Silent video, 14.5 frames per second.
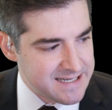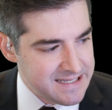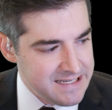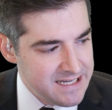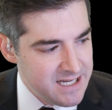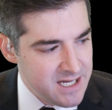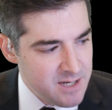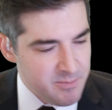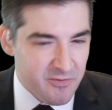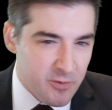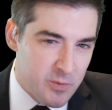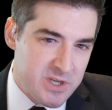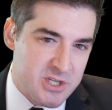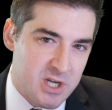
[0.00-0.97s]
And
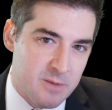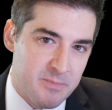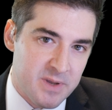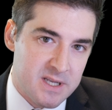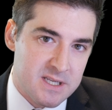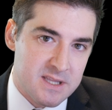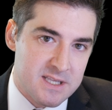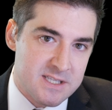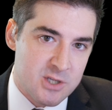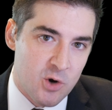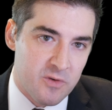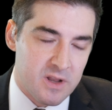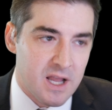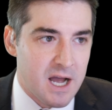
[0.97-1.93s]
before we jump into this
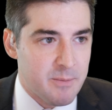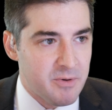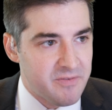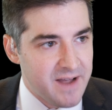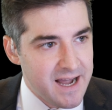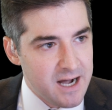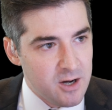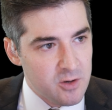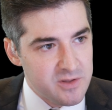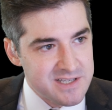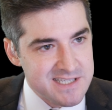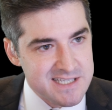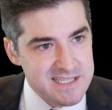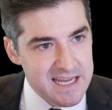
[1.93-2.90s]
overlap of how
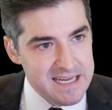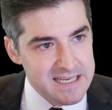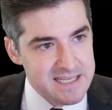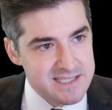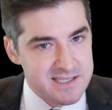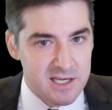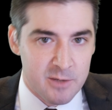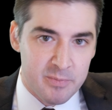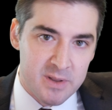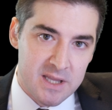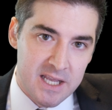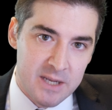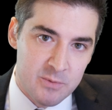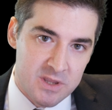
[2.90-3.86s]
the state is going to
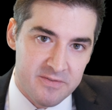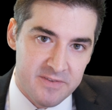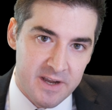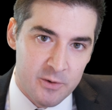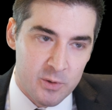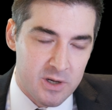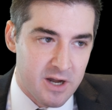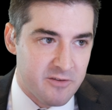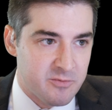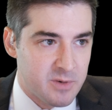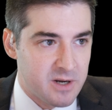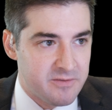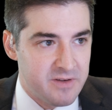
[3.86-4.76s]
play with the federal government,